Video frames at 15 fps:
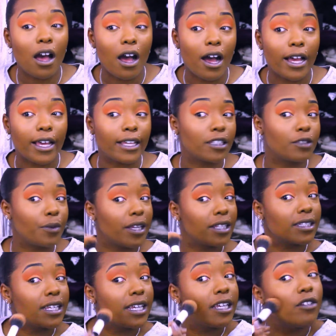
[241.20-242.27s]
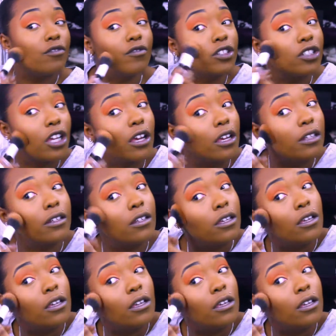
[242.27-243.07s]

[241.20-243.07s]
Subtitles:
I expect in return.